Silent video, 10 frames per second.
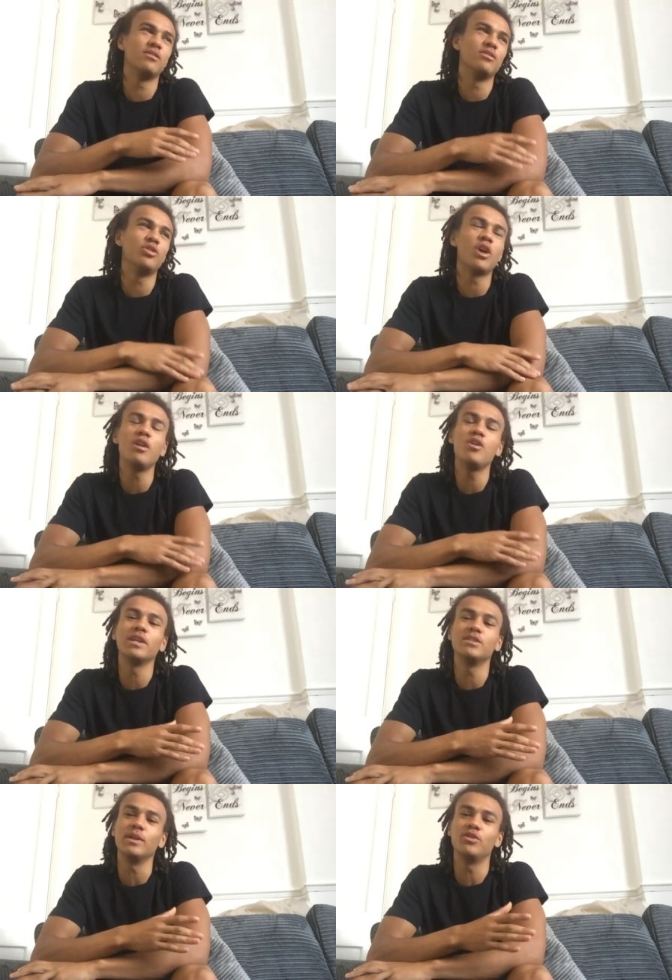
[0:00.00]
you can't look
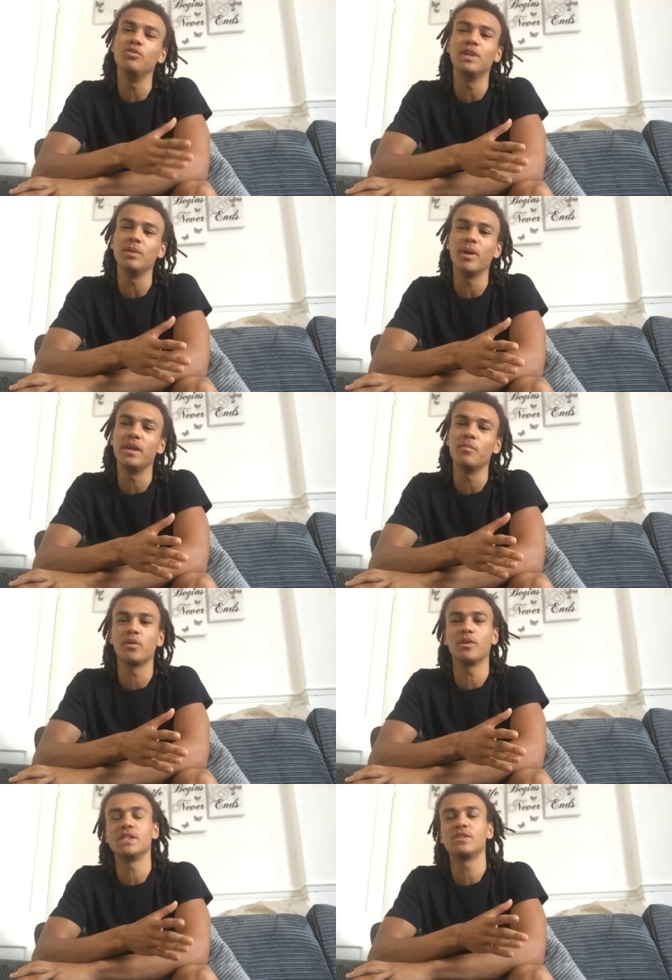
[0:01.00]
into it too deep in it,
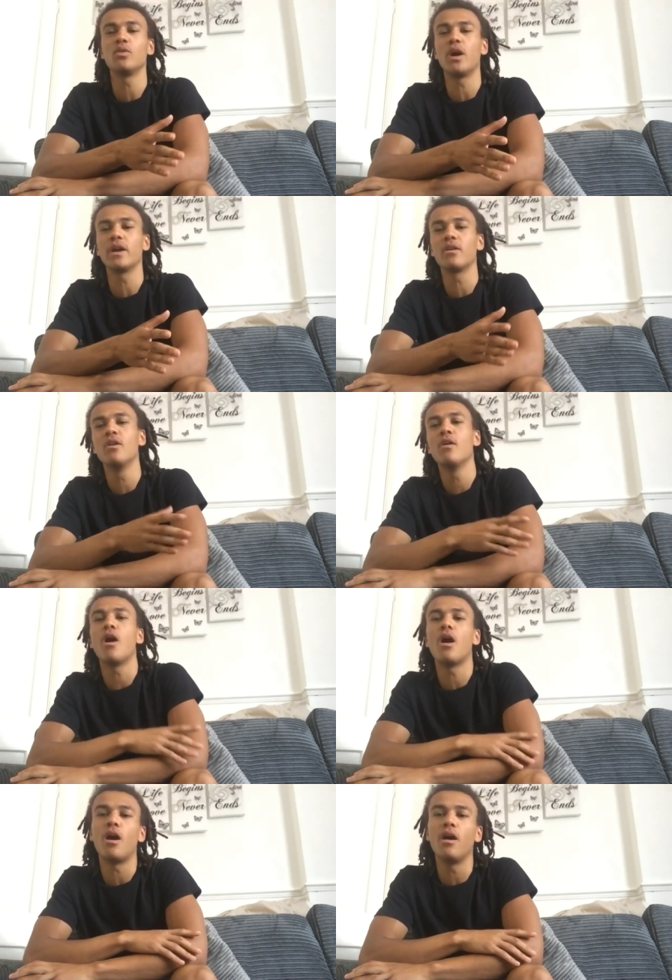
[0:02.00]
because it's not like,
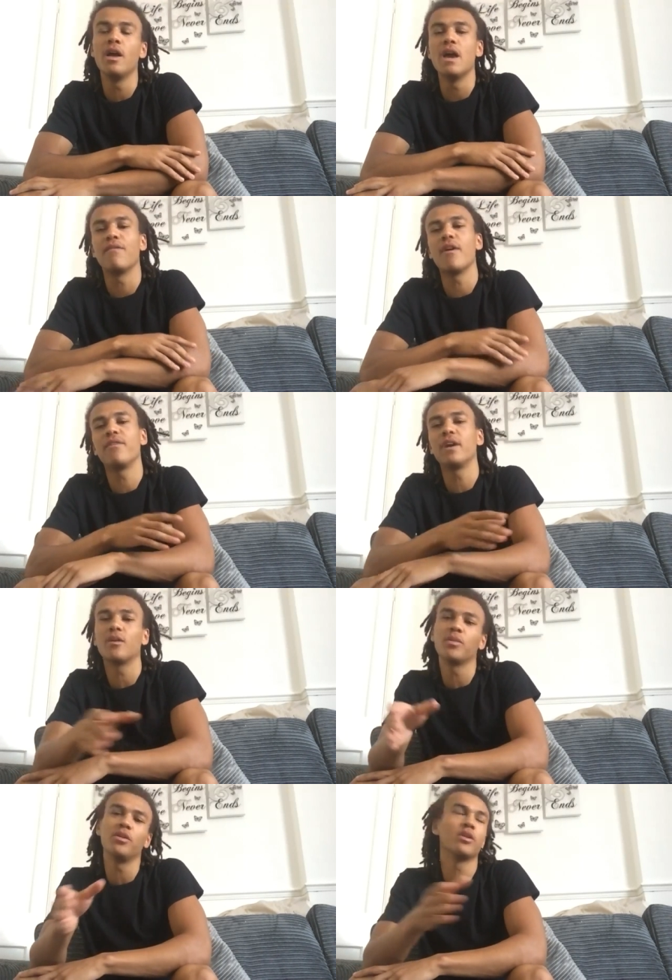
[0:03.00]
oh, if I think
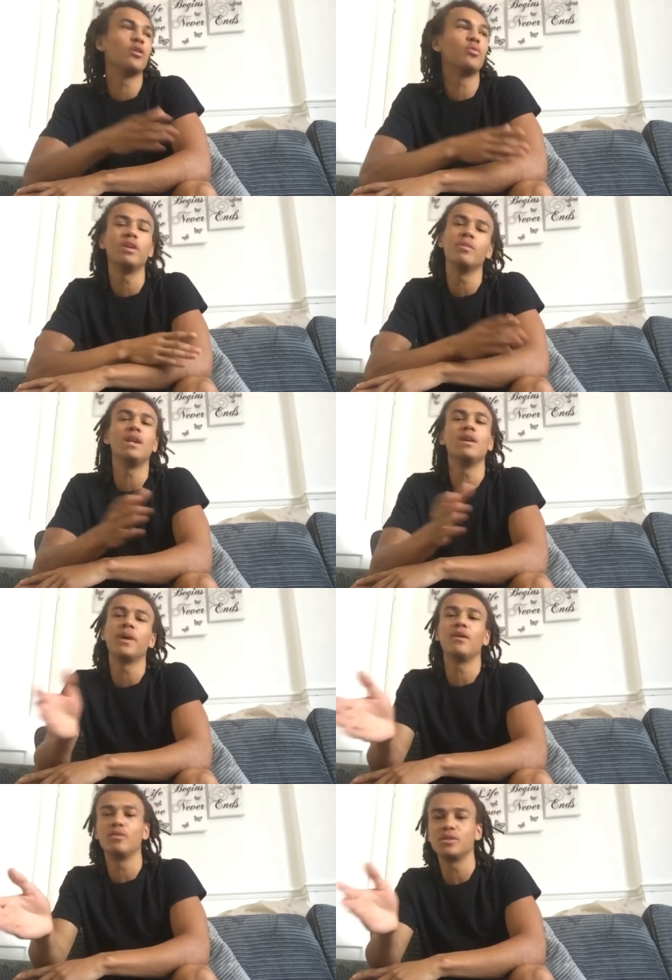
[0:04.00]
I'm going to go win £1 million
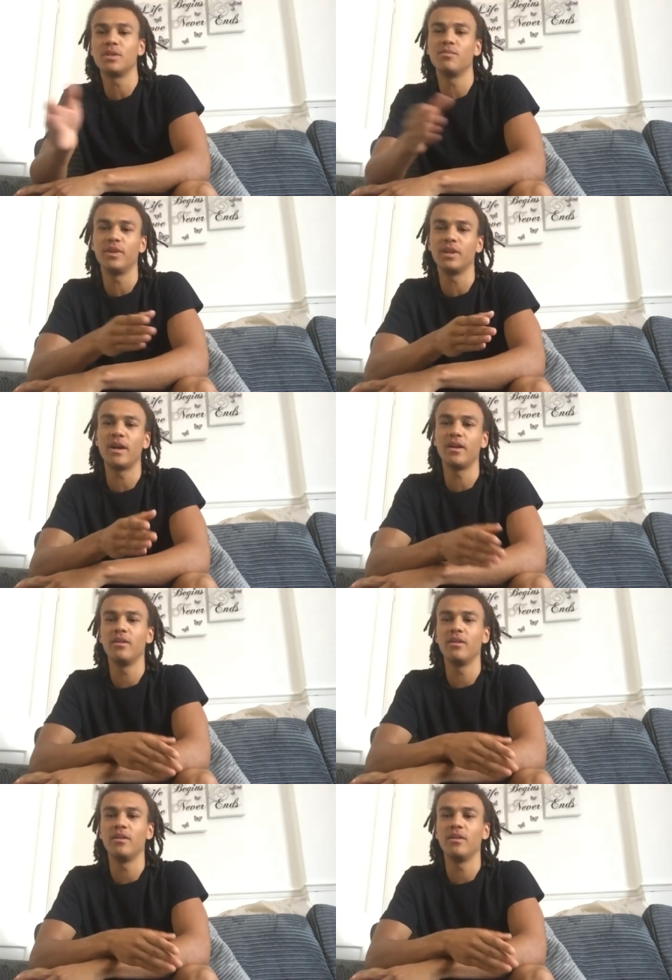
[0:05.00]
or something, like,